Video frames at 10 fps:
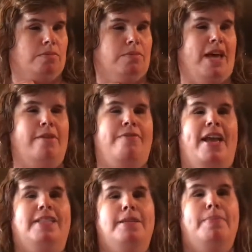Not a
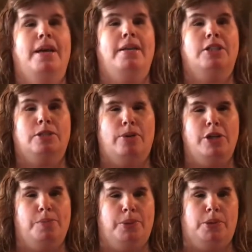fancy bun, just one
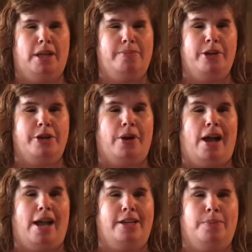you pull up when you're
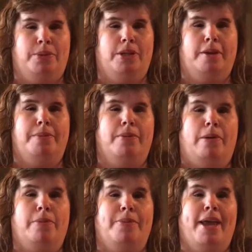hot. You pull it up in a
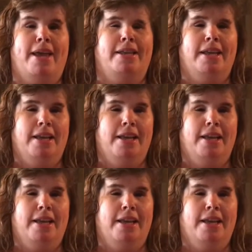rubber band,